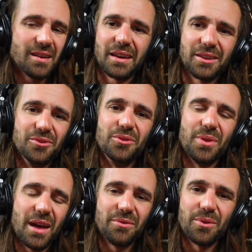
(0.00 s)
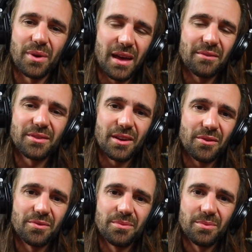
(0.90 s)
I can do that if you want to have
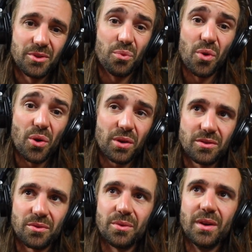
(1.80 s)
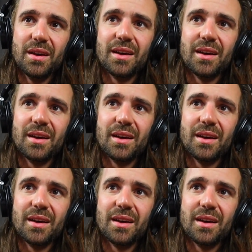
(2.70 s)
stuff to work to.